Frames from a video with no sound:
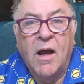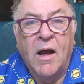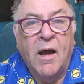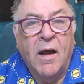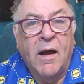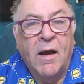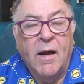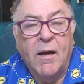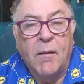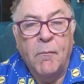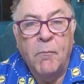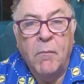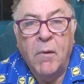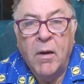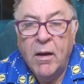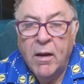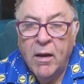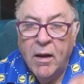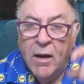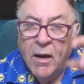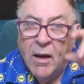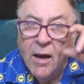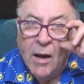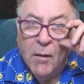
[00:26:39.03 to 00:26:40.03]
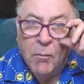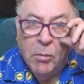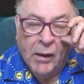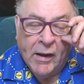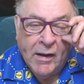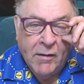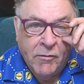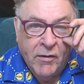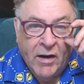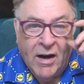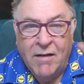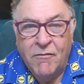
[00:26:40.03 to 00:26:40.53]
I
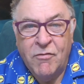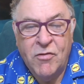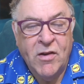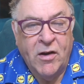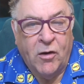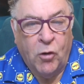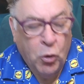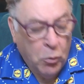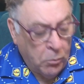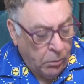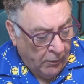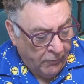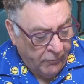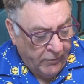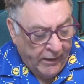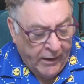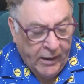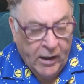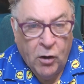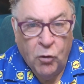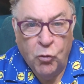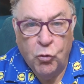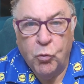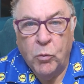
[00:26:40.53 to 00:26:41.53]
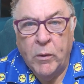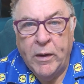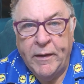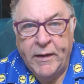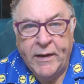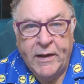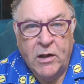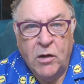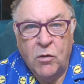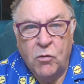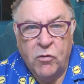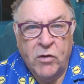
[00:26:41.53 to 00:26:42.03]
believe that I've seen a couple of videos where
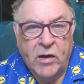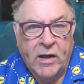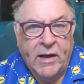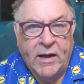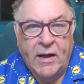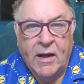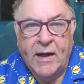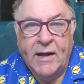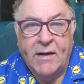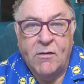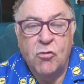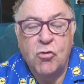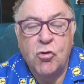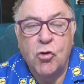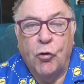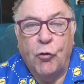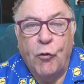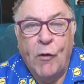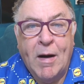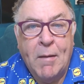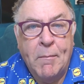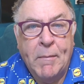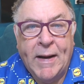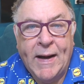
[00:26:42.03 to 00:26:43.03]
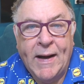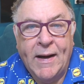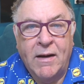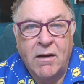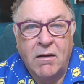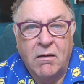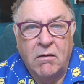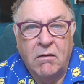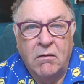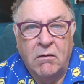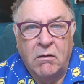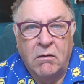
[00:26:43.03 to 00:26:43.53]
they use a
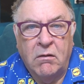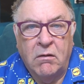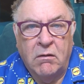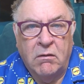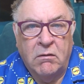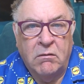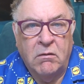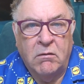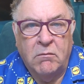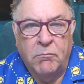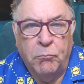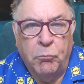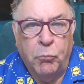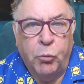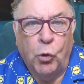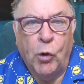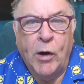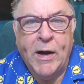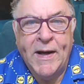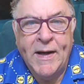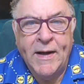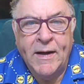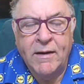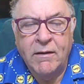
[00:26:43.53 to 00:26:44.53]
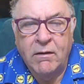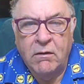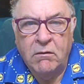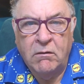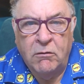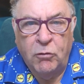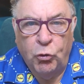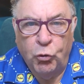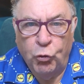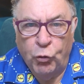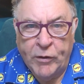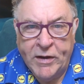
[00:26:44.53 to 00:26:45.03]
ceramic
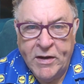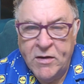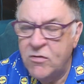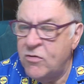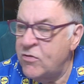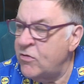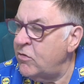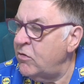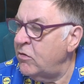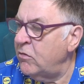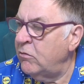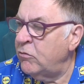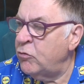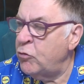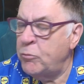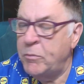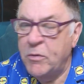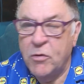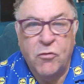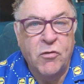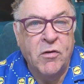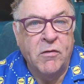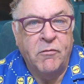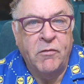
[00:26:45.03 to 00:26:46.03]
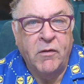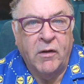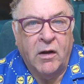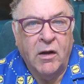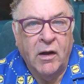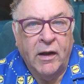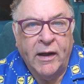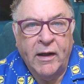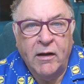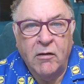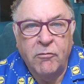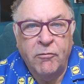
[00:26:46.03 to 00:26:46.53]
brake grease
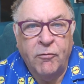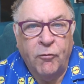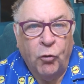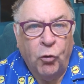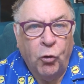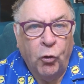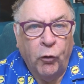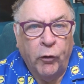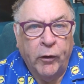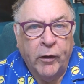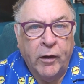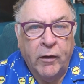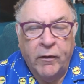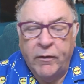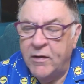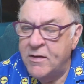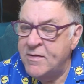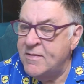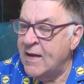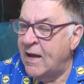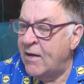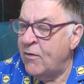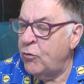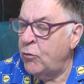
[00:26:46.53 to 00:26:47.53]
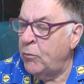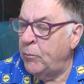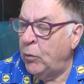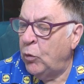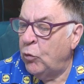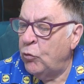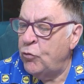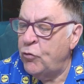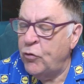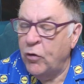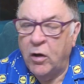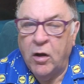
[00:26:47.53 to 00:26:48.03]
specifically for the task,
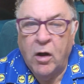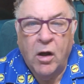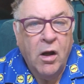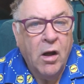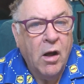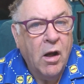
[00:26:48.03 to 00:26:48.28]
but